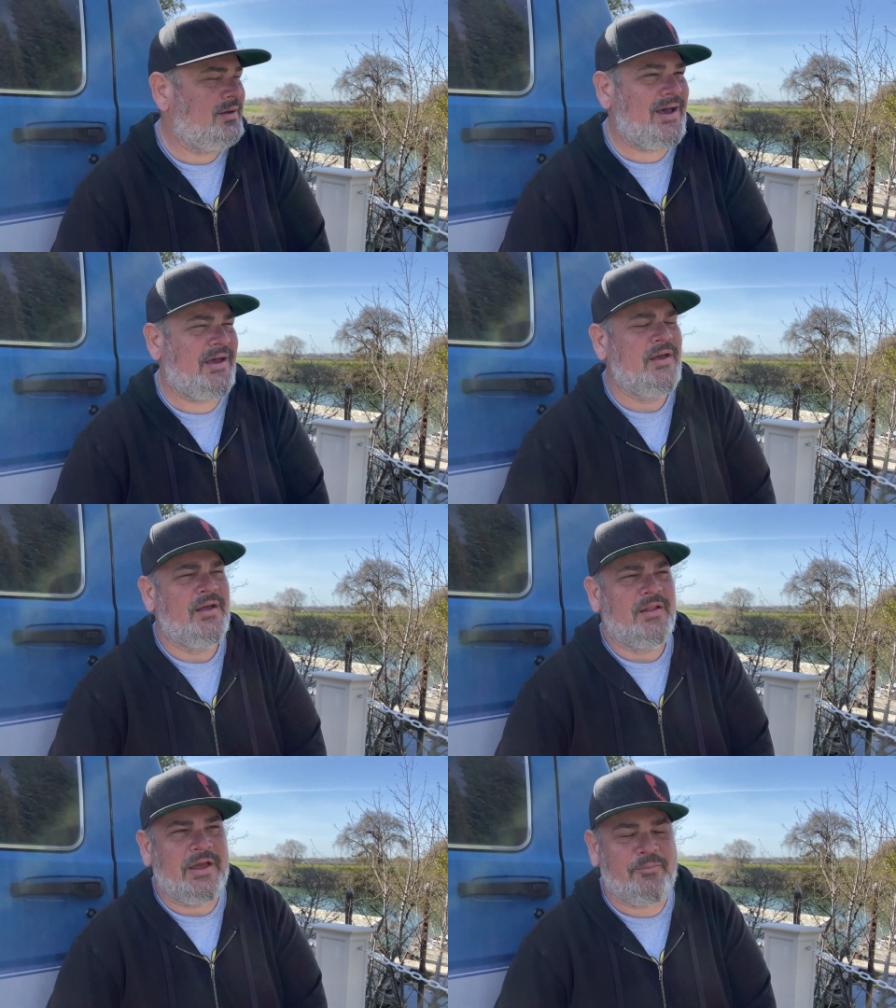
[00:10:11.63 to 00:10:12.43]

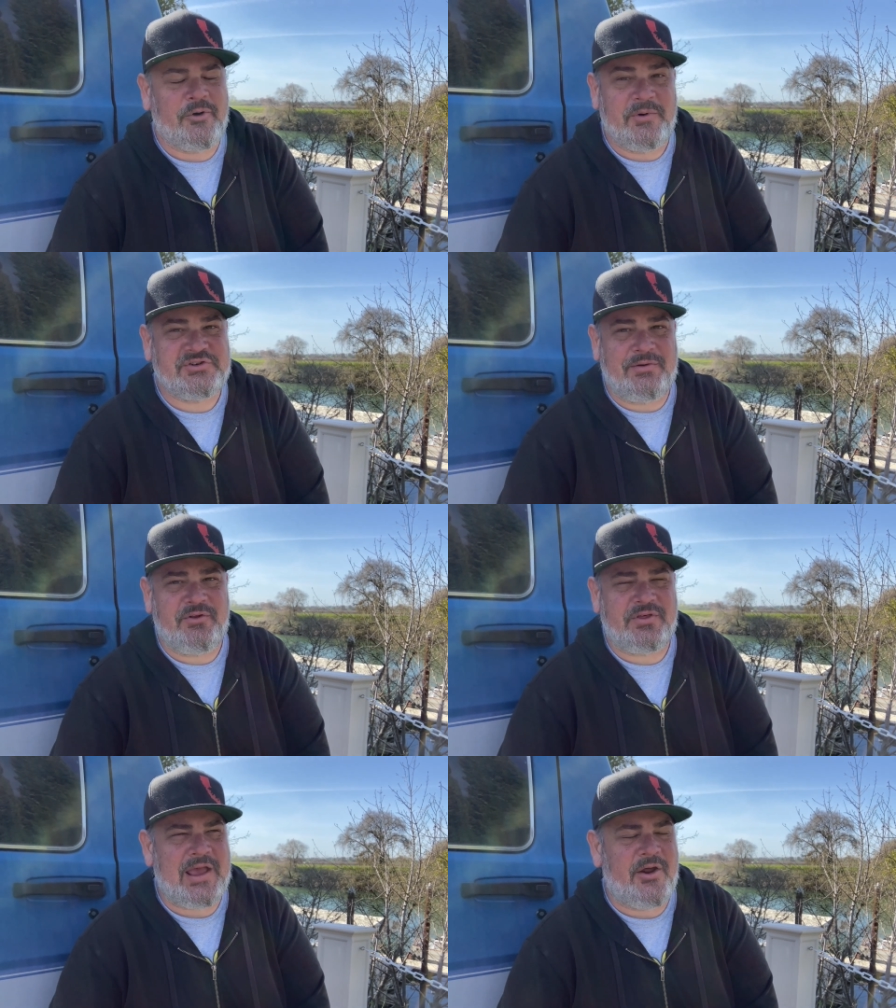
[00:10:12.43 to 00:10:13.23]
Like pretty much
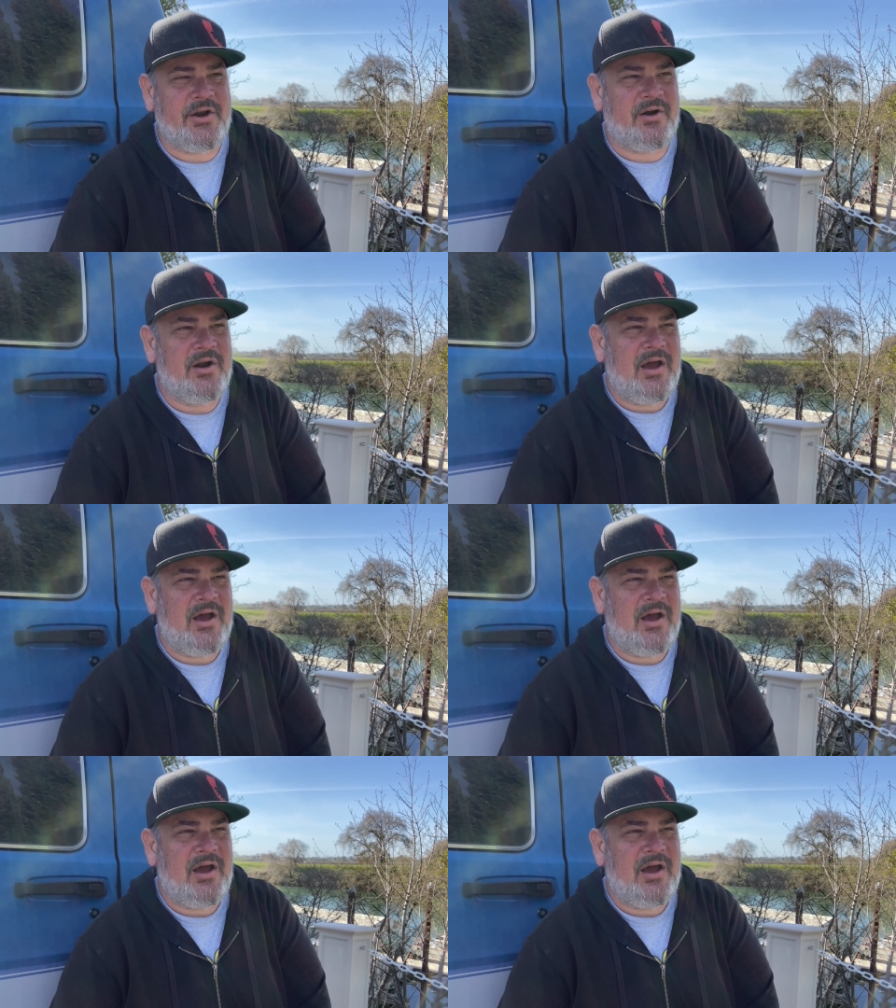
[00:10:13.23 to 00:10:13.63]
everything out here.